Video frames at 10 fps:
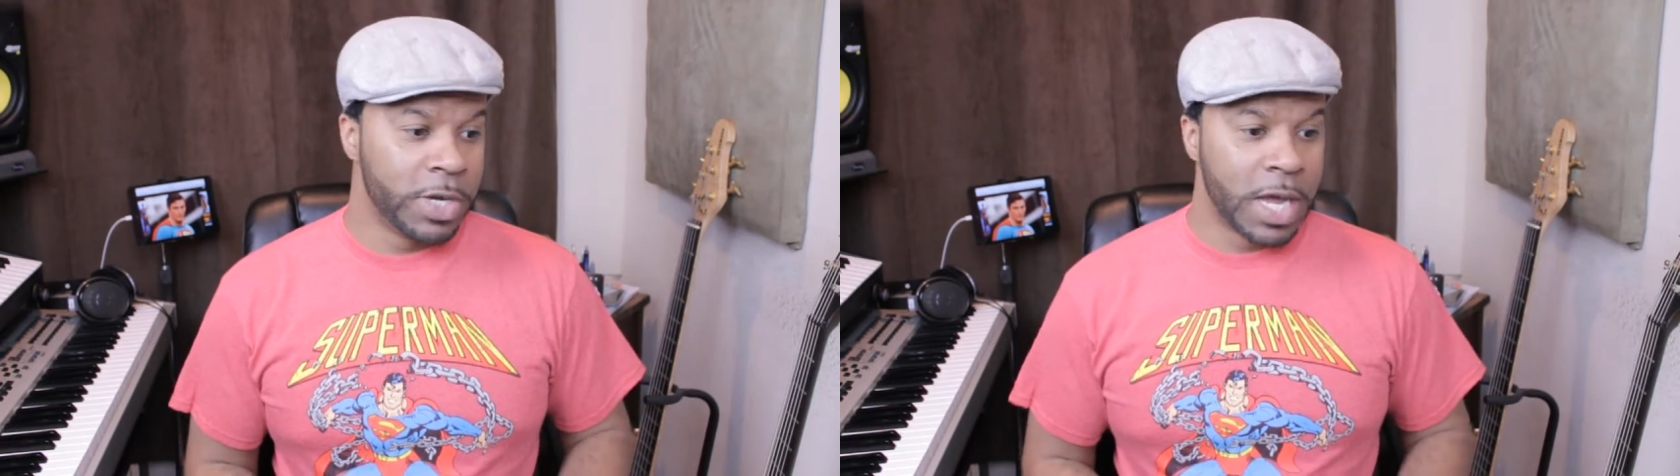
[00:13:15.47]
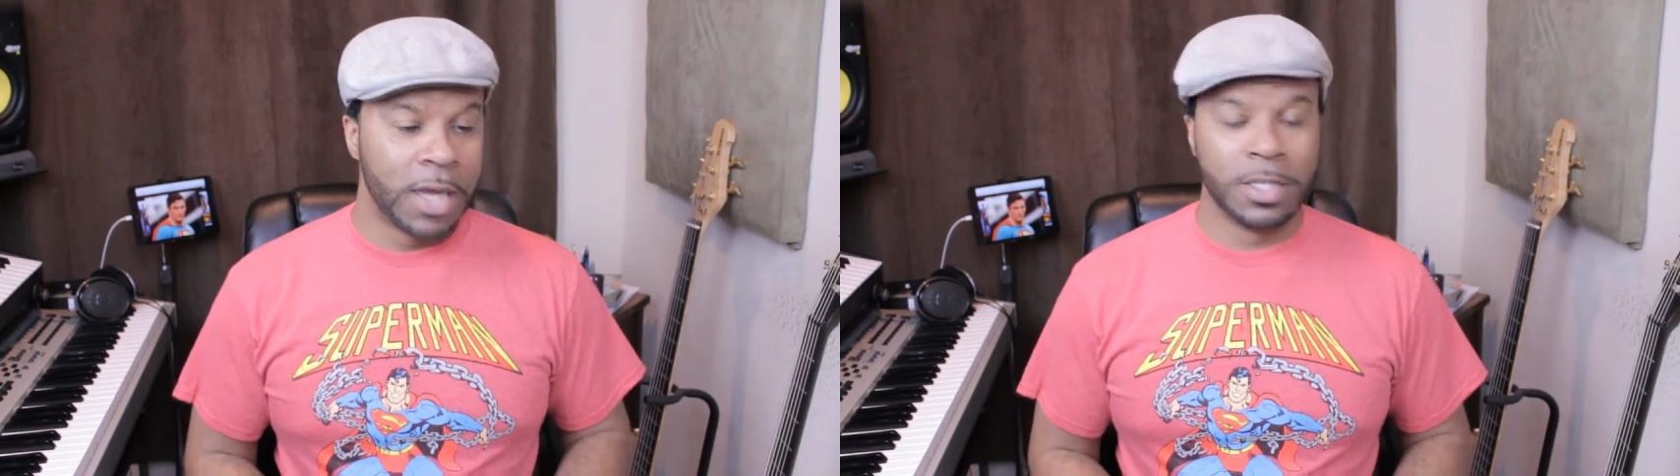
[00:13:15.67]

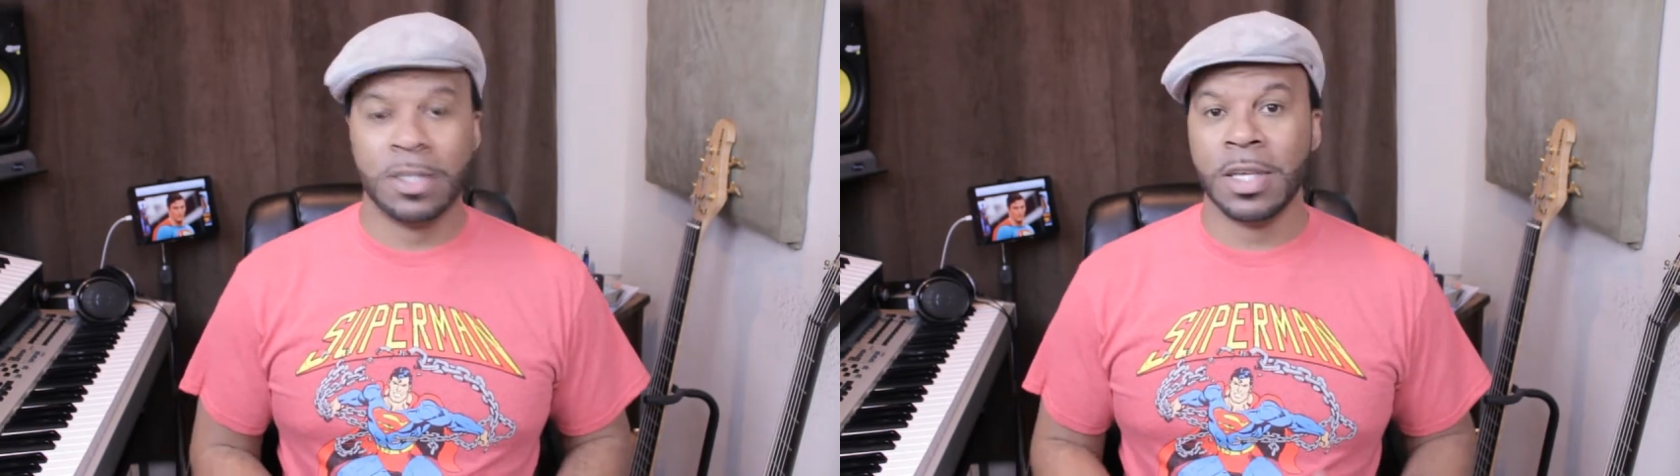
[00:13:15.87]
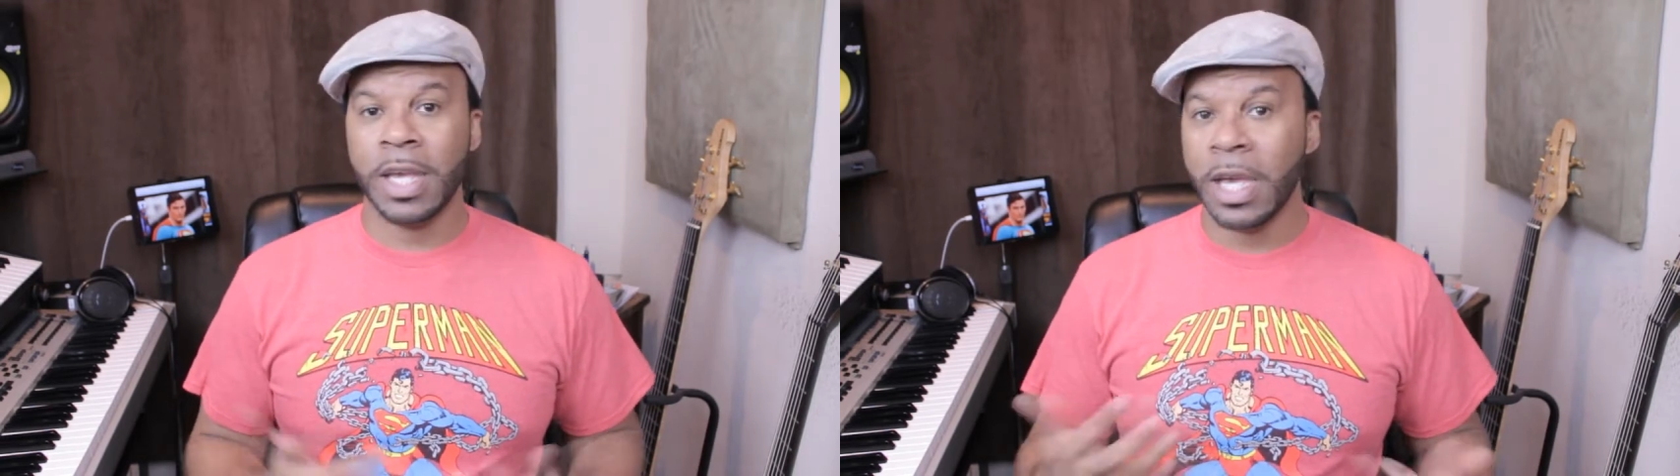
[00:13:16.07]
nod
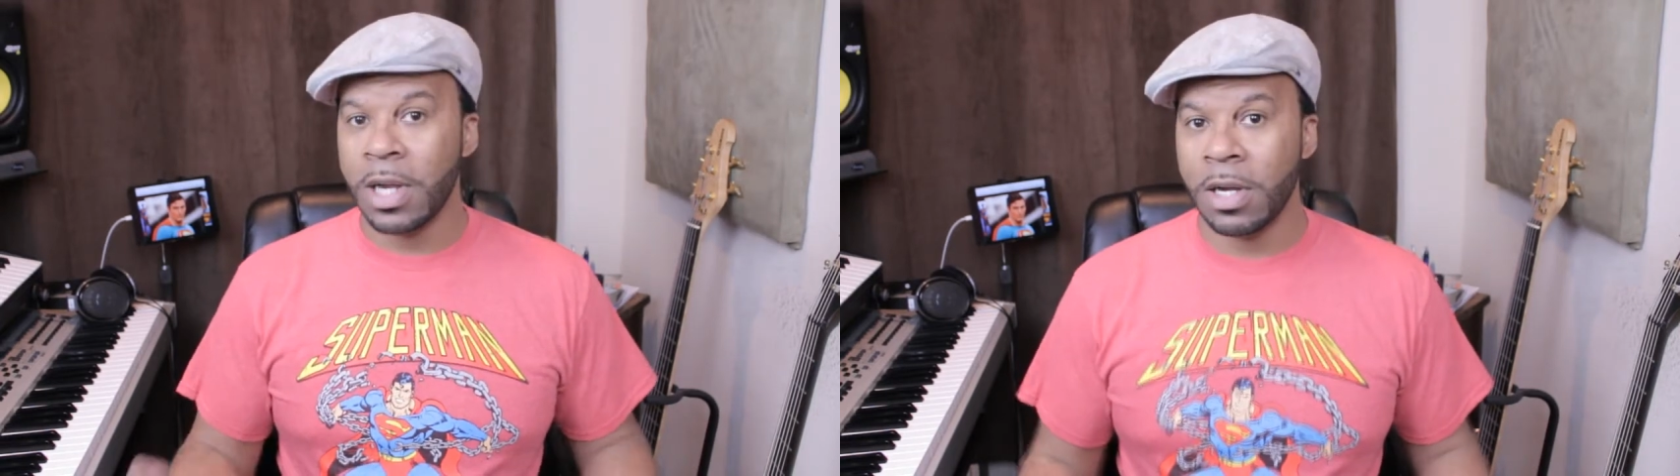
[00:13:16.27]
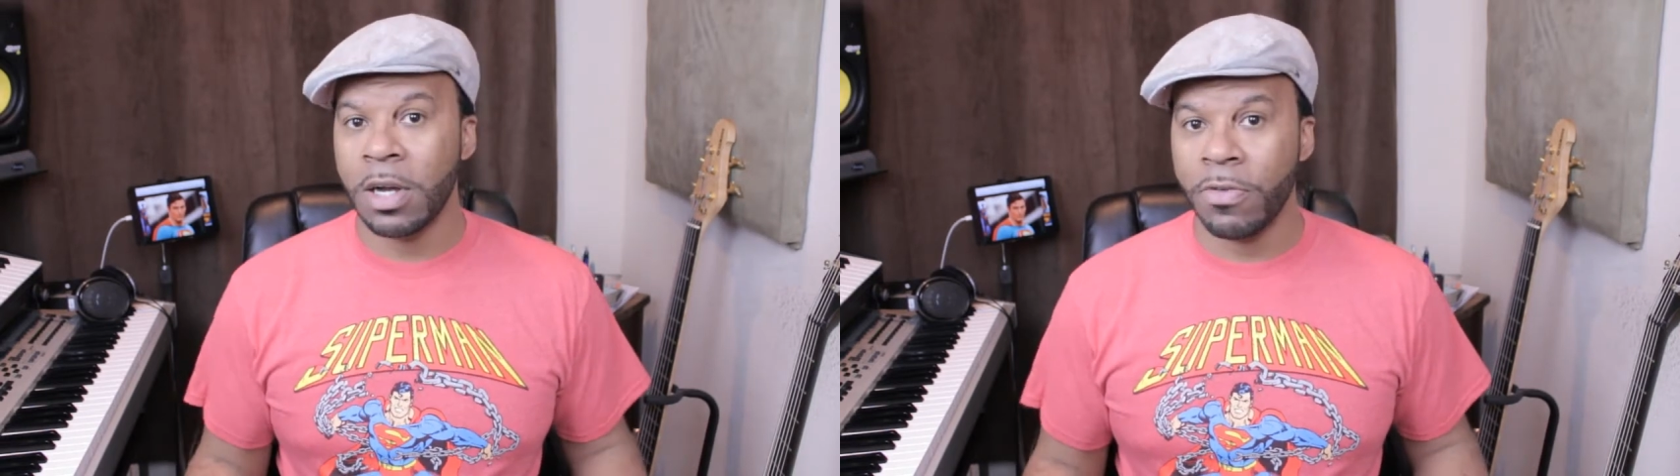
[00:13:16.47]
to the
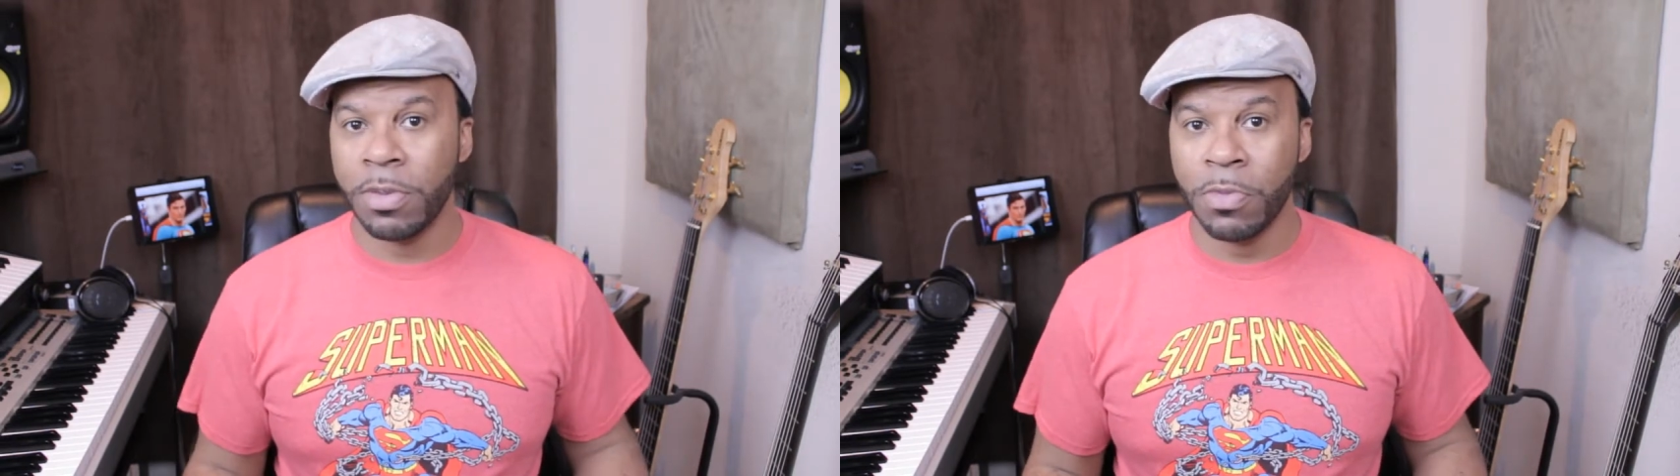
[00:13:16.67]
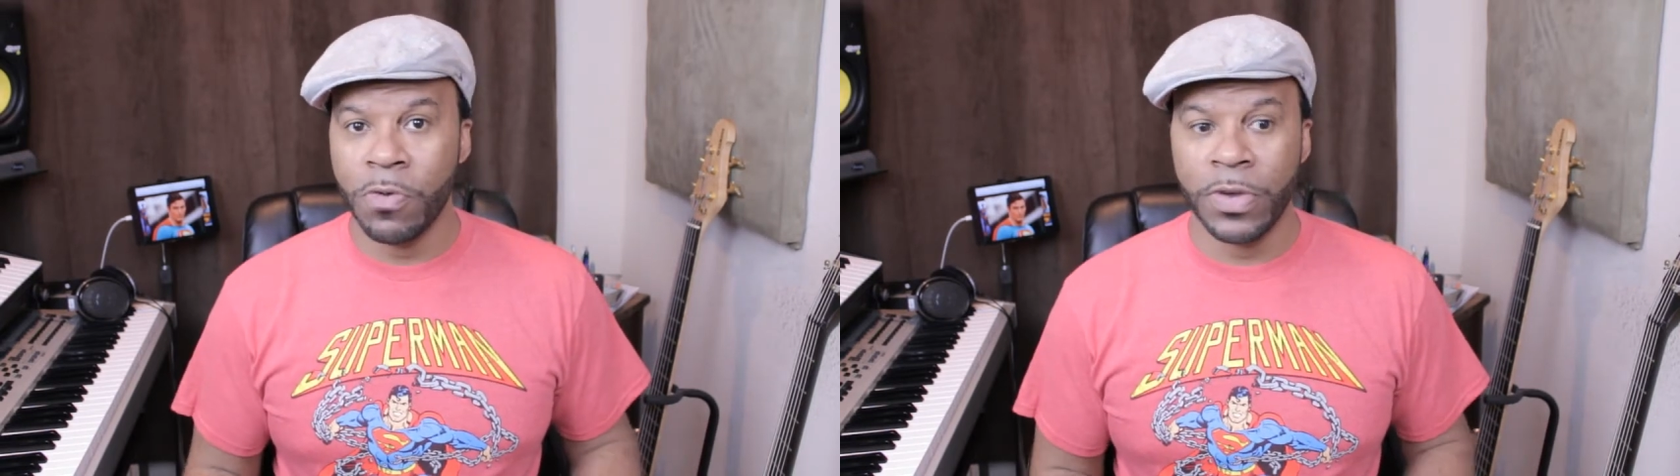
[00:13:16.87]
canon of
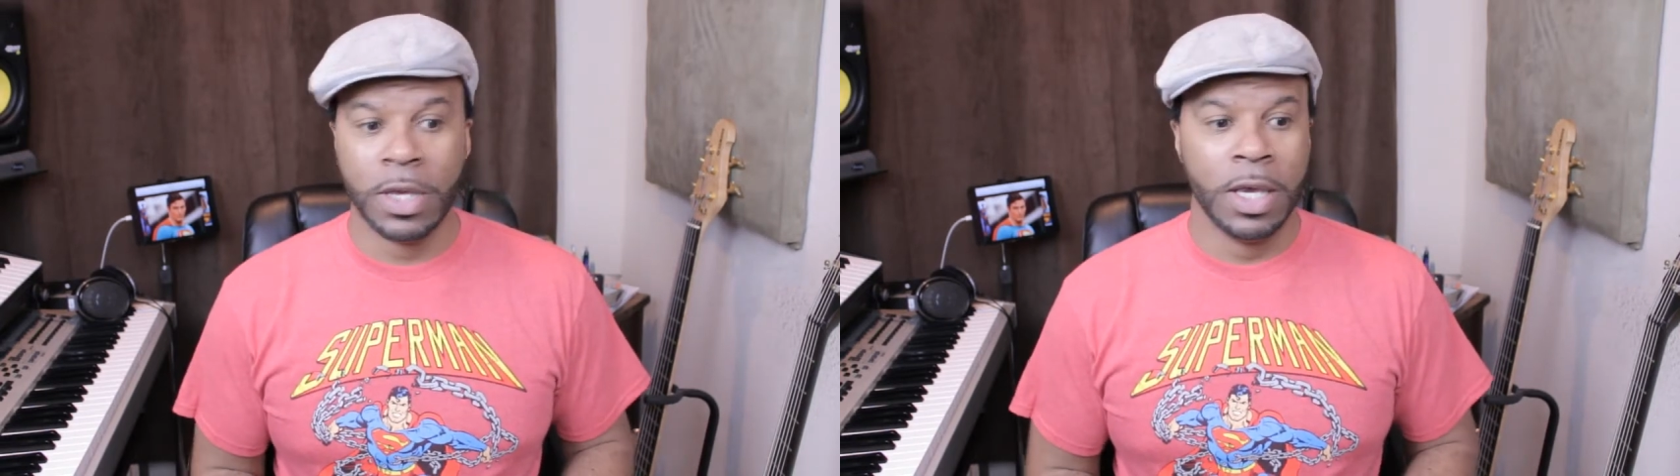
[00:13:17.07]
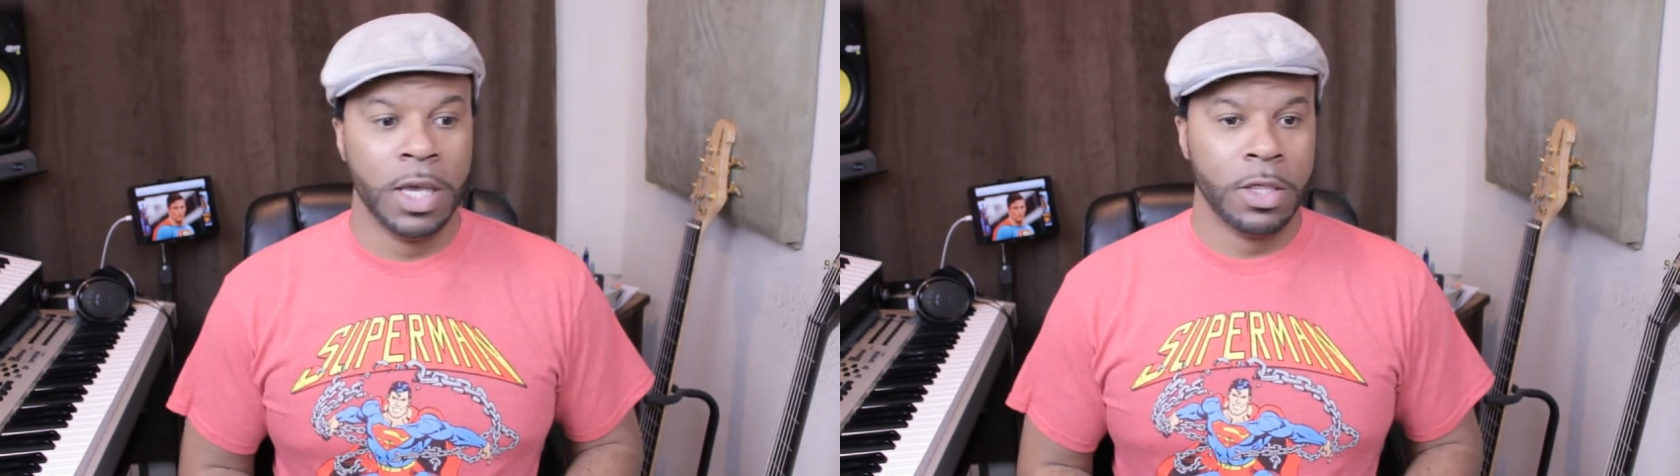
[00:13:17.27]
the movie,